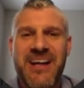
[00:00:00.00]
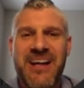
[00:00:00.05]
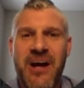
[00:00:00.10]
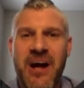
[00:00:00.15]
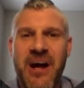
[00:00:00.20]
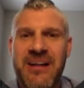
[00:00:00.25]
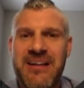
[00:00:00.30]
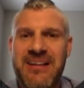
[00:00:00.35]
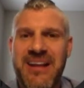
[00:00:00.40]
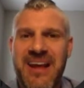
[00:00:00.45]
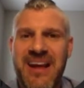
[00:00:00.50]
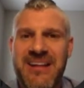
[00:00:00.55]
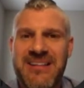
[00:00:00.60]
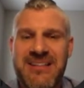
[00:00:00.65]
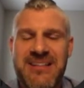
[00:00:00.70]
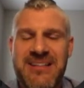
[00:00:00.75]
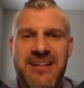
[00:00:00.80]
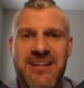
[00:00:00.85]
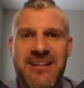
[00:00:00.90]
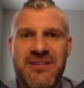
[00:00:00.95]

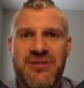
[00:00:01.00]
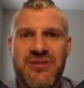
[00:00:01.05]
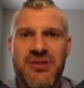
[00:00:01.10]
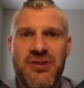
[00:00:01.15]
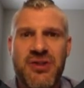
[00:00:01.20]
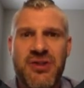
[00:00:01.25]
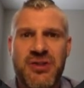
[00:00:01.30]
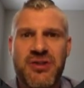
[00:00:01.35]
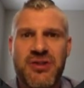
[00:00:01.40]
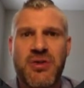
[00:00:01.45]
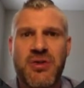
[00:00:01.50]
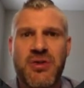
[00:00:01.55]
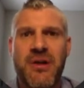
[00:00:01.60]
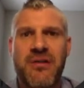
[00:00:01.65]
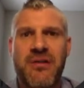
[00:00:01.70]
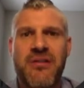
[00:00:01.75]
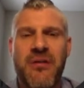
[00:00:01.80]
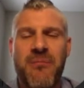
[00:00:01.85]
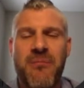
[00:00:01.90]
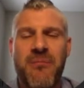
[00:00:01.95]
Atlanta is just short
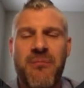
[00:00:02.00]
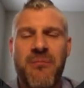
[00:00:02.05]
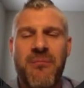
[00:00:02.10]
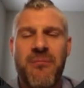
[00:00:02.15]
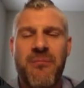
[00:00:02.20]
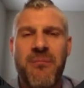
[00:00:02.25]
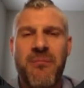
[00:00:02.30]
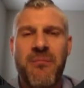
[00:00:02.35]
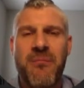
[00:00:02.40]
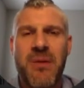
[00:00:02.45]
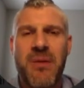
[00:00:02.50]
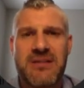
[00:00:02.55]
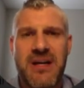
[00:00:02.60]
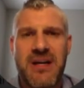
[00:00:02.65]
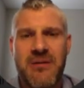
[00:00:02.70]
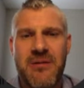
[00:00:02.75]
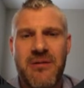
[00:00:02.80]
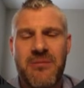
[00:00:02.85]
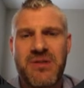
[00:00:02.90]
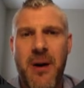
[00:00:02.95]
of 1 million
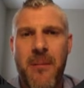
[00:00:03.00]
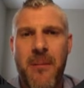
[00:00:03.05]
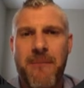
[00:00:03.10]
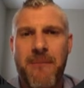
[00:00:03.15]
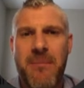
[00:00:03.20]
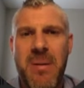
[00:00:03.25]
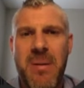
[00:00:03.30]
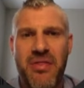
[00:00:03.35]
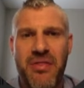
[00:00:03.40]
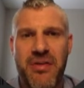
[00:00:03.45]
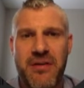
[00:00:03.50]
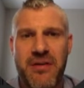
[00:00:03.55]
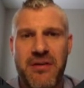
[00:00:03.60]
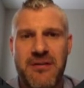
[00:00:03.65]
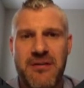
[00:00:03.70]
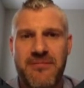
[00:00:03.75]
times a month.